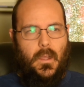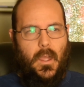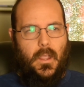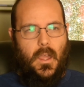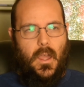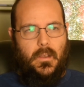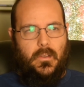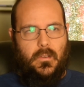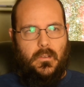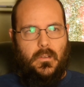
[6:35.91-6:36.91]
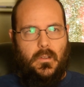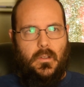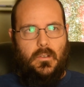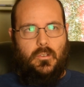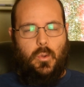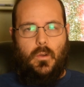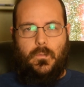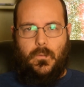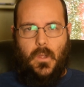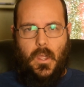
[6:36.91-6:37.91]
I got
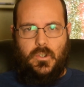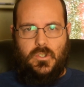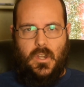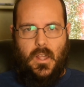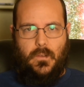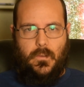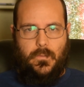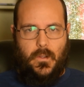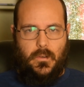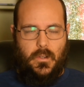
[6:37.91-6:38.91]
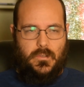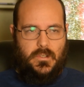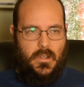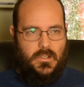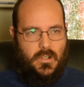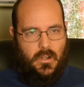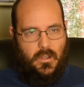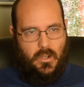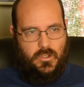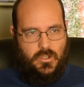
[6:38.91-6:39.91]
12 hydrogen alpha photos. I started the
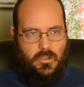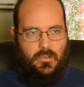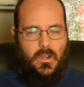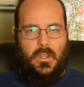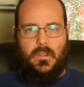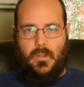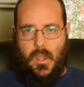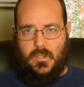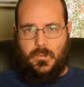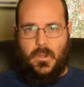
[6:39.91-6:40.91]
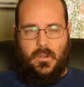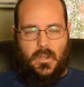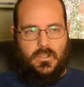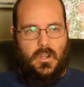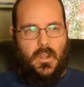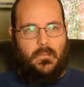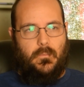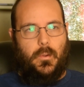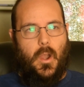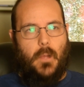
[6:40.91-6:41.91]
oxygen 3. I explained that I started having
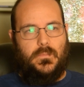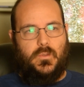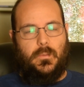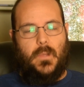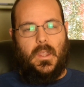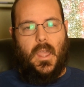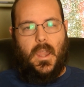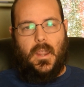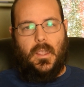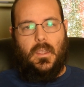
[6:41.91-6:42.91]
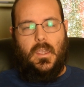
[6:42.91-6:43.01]
problems with my guiding.